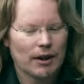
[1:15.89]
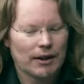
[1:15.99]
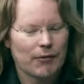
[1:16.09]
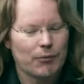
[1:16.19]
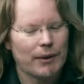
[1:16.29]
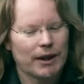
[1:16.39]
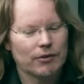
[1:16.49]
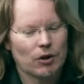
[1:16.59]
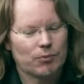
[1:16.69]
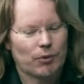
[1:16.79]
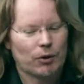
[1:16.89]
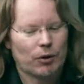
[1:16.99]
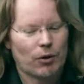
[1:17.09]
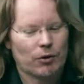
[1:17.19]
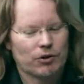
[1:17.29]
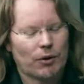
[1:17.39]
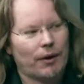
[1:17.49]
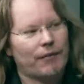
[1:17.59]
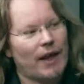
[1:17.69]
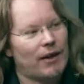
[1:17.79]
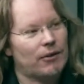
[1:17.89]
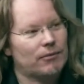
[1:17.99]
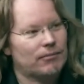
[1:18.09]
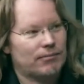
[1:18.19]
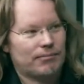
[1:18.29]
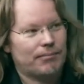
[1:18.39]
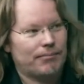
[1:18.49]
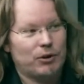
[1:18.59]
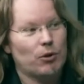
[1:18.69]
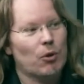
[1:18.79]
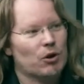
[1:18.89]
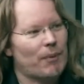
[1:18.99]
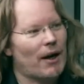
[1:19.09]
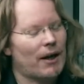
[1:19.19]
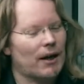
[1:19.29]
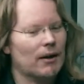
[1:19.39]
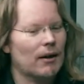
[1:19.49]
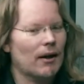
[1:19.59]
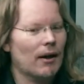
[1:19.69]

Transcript: They've weakened those protocols so that they could do more spying.